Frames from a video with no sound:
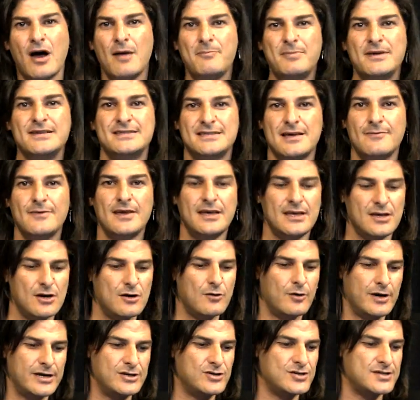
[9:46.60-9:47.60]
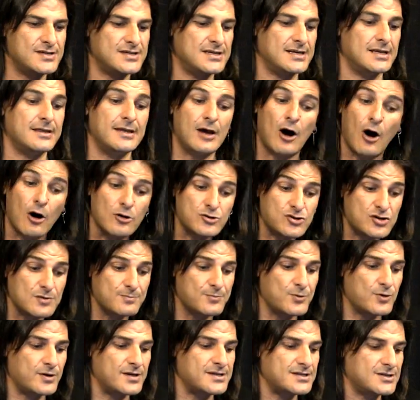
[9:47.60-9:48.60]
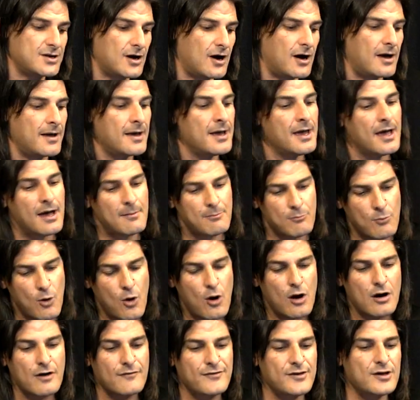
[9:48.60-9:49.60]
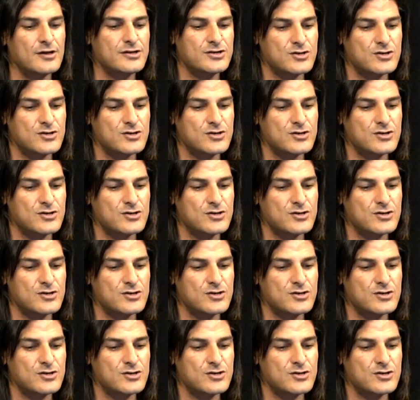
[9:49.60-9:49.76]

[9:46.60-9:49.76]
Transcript: might be something you're interested in. The Ultrabook has got more of your